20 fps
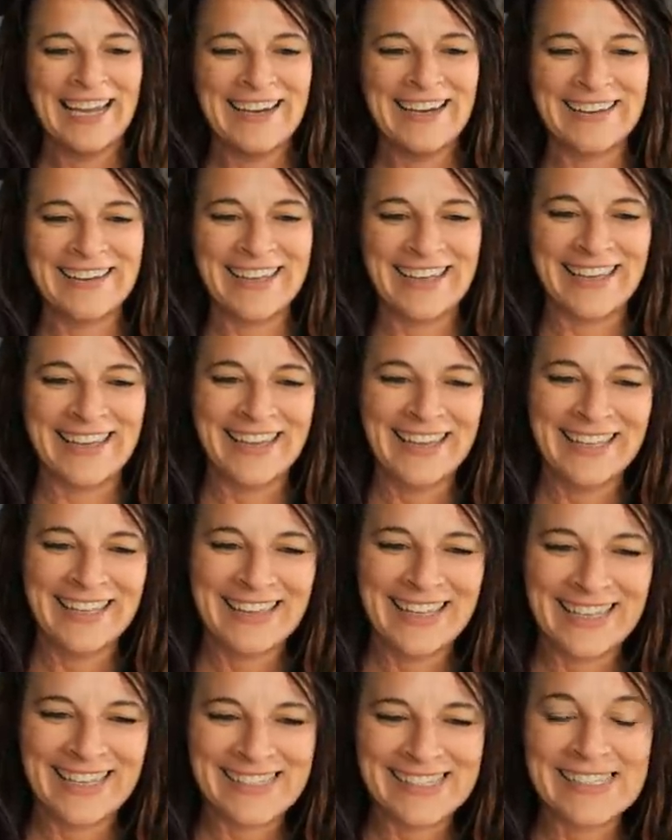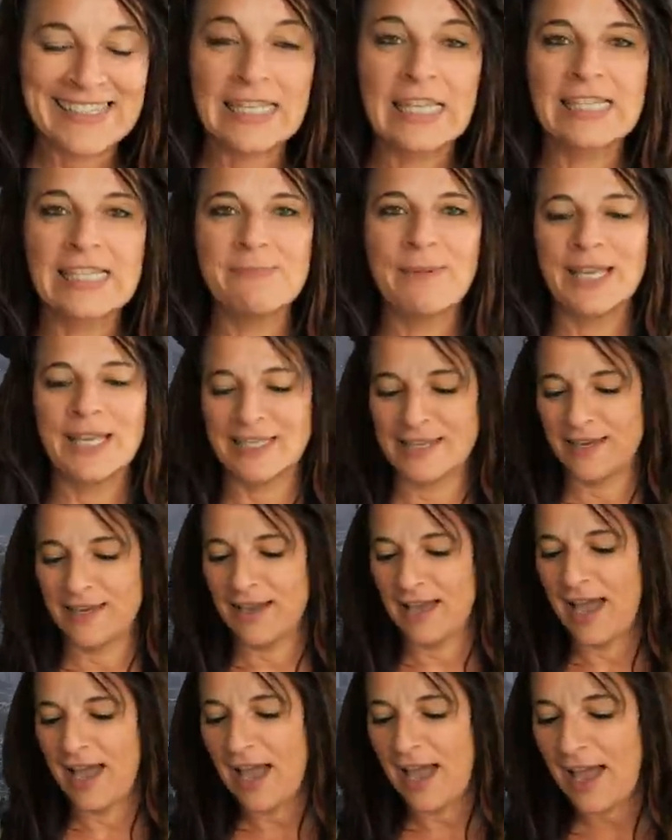Okay, that's that's
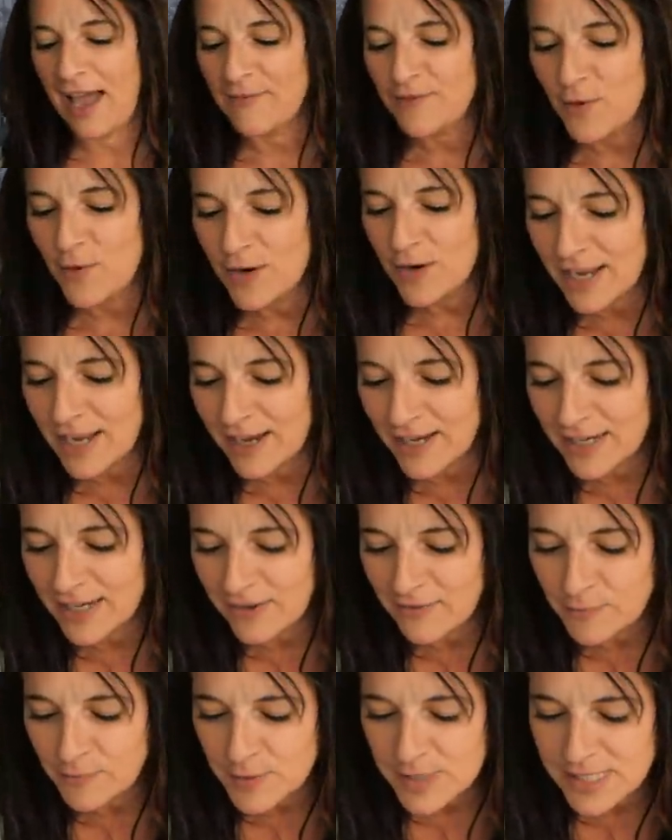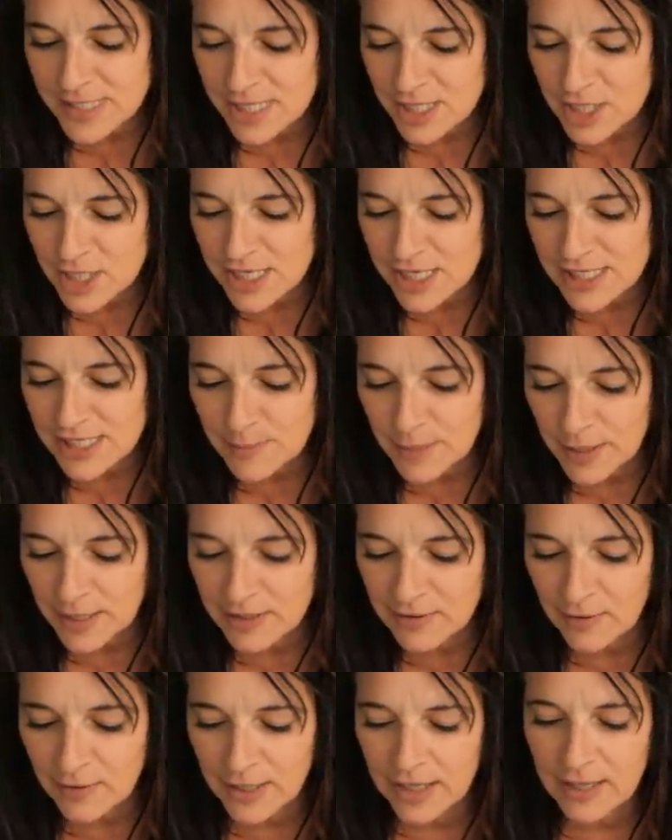better. I have all kind of moustaches,
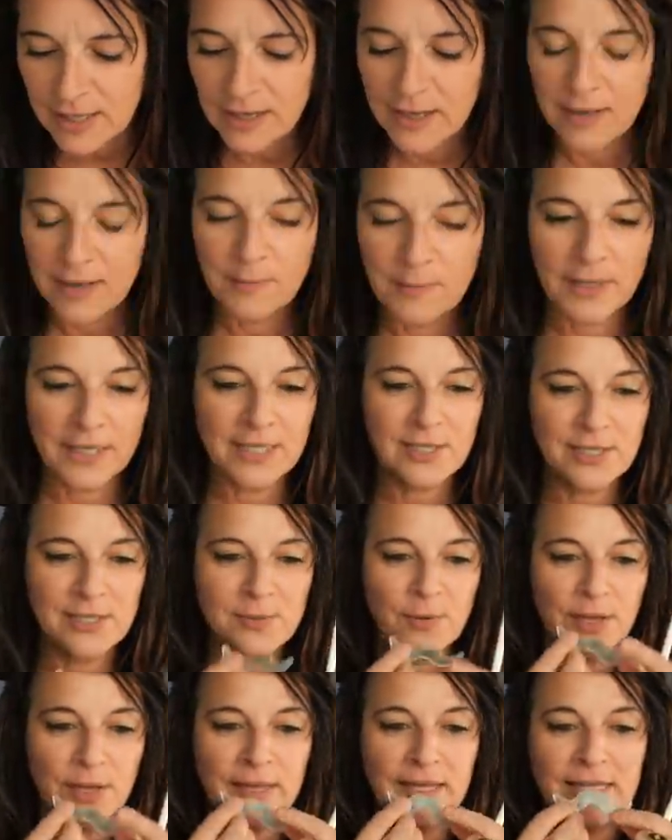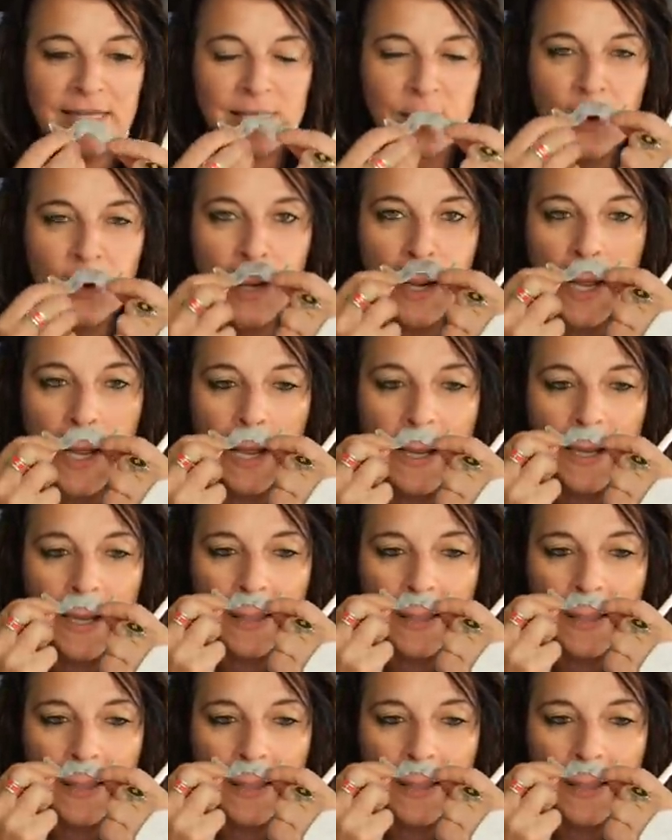by the way. Might just wear this one.